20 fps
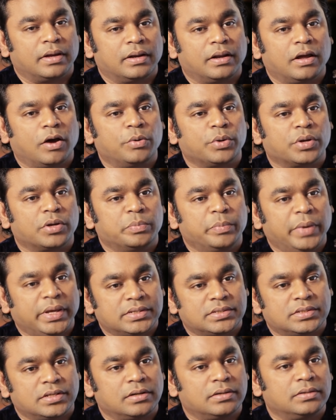and how we could
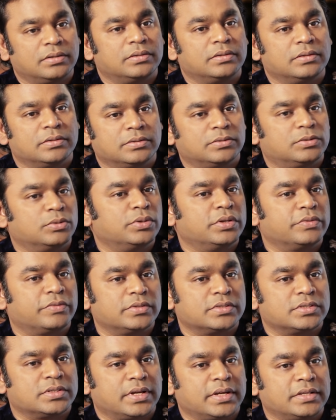mix certain two
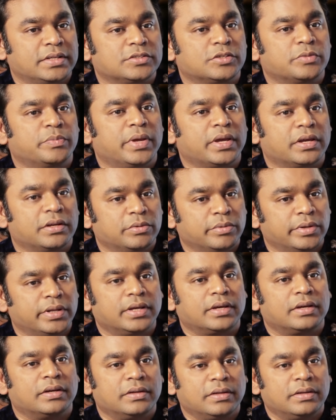different styles to make it
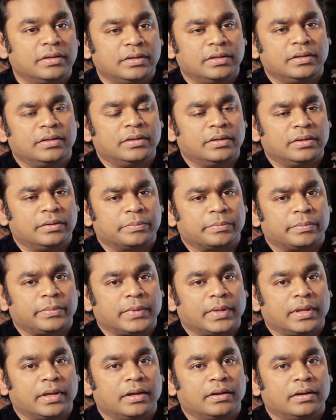unique.
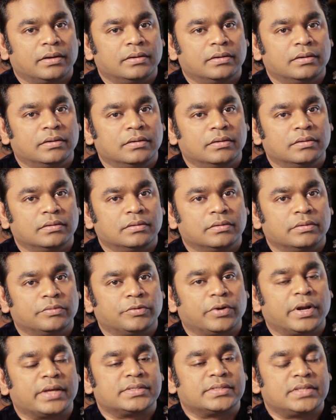And
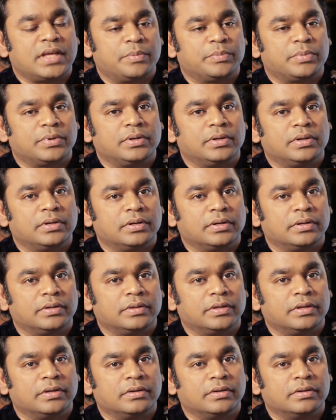for example,
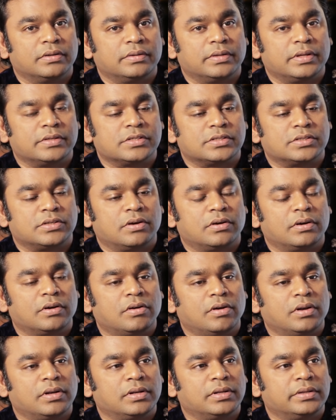there's a
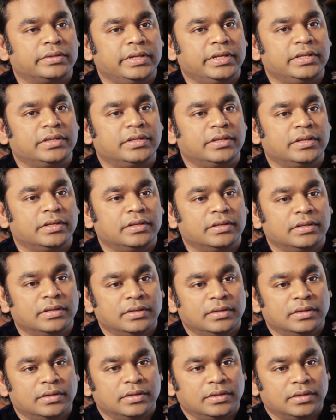song called Thee Thee
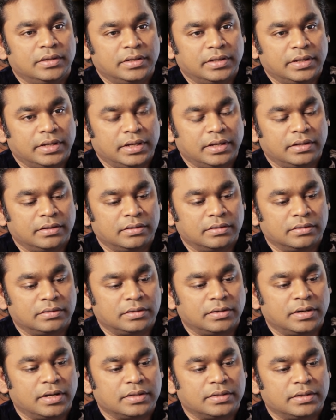
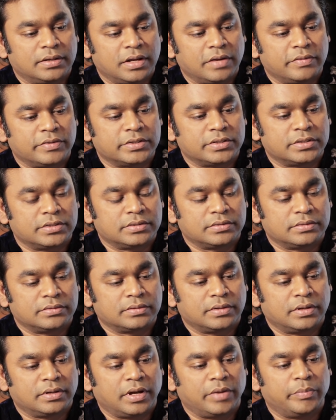in Thira Thira, which
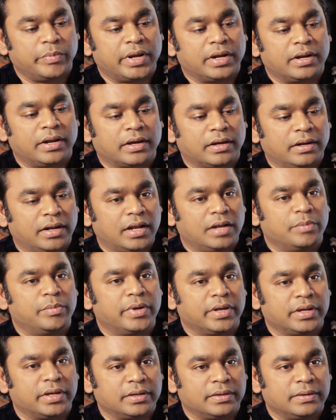I made like a
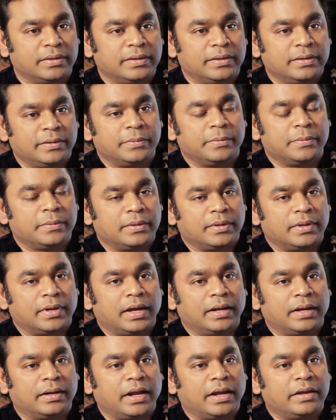lullaby,
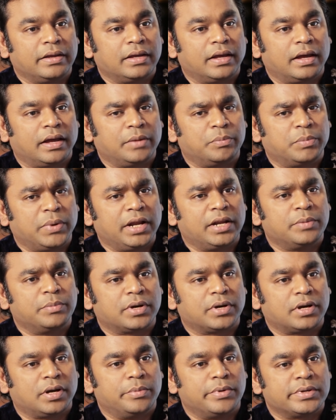and I played
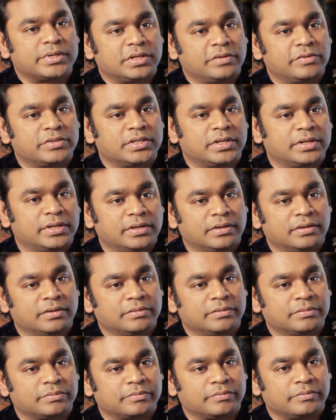him a commercial which I did,